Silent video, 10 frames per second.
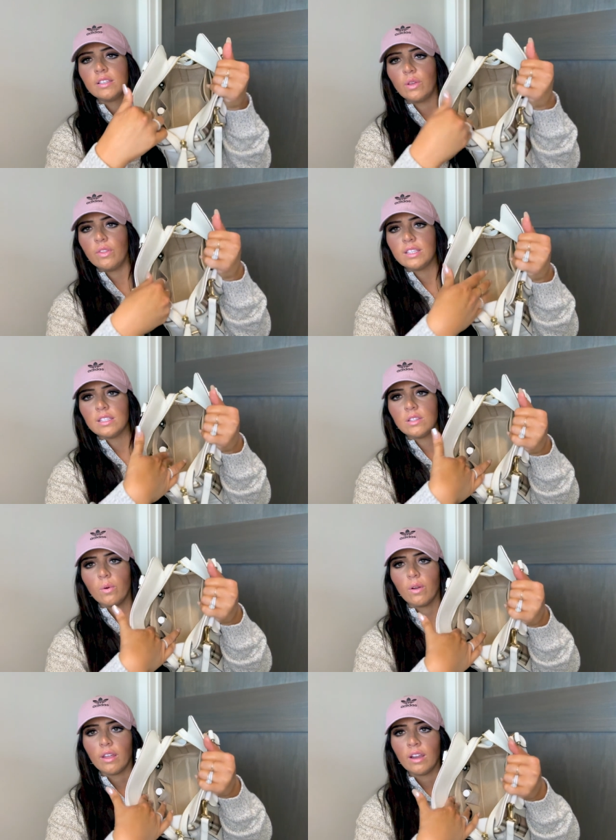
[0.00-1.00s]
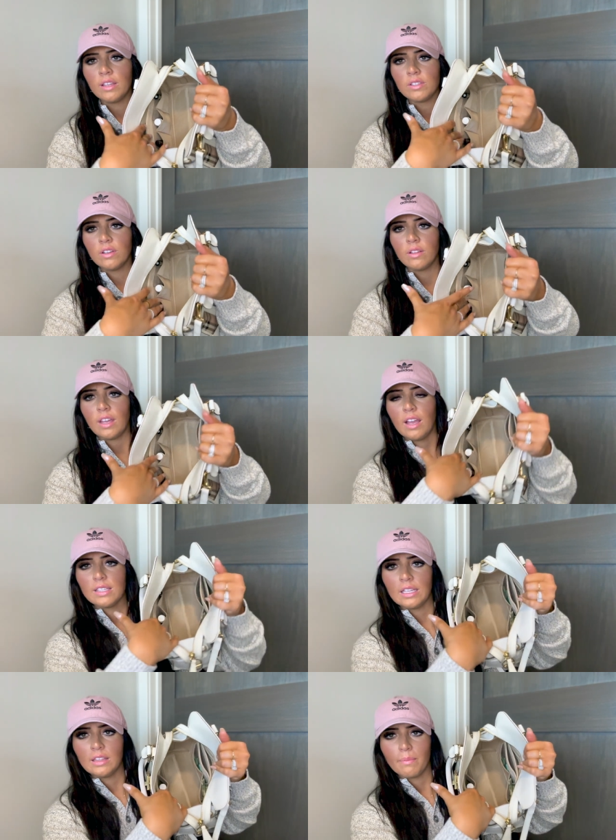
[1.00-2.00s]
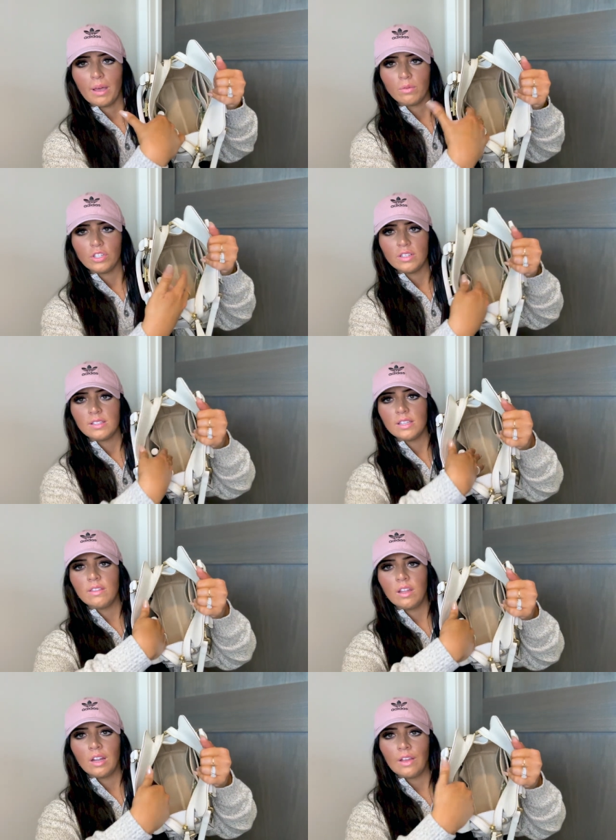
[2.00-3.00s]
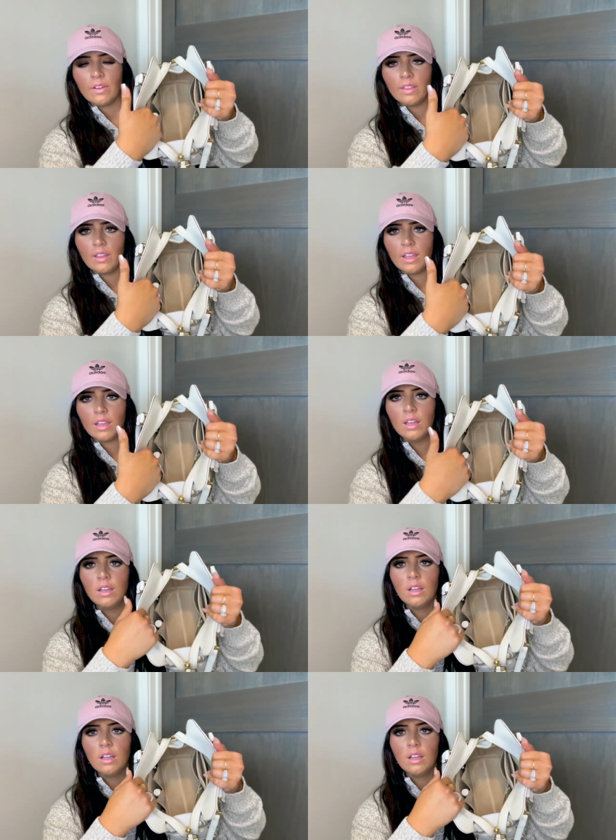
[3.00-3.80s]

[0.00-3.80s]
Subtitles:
So this is the organizer that has like the pouches in there and everything,